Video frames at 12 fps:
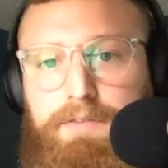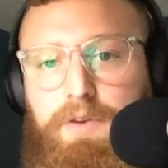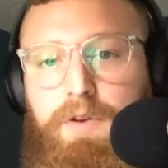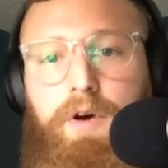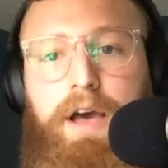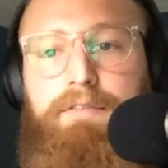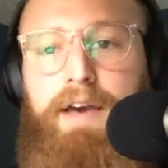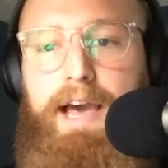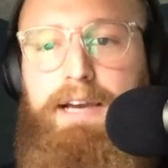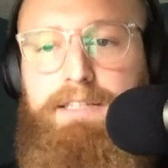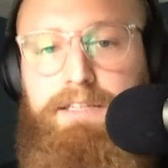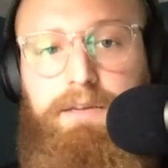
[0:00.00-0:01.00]
if you don't have
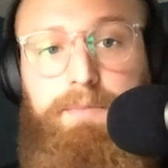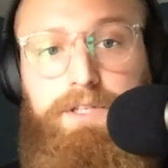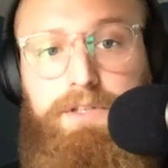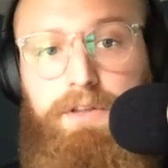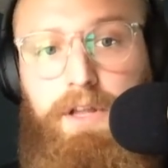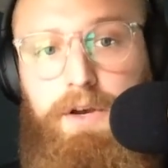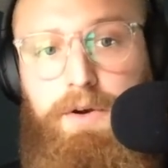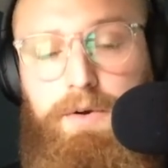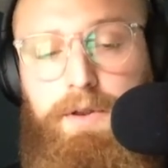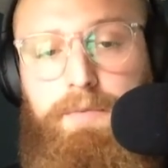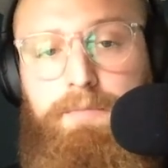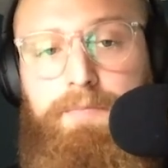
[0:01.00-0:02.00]
access to much
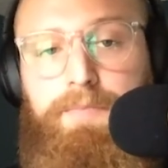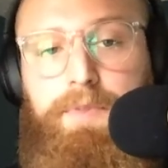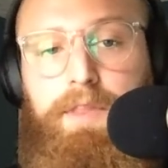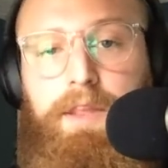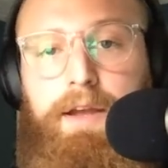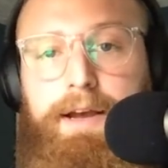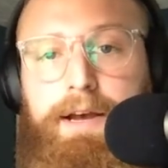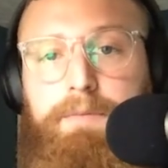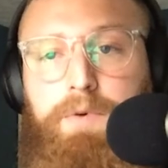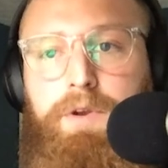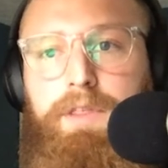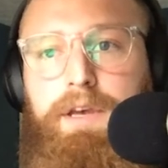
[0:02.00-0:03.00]
load
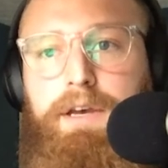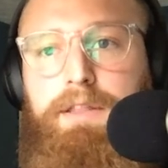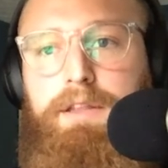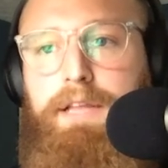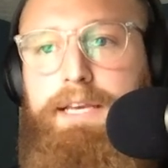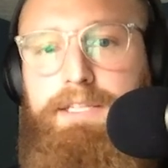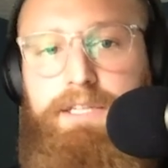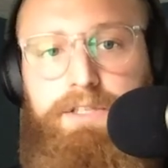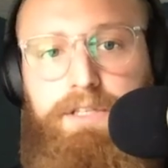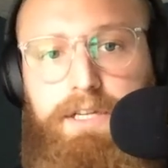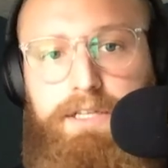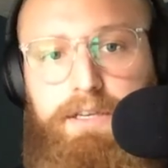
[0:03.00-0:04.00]
or the leg
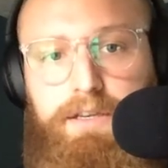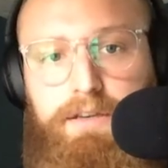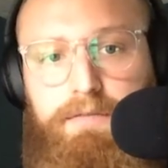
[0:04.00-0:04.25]
extension doesn't,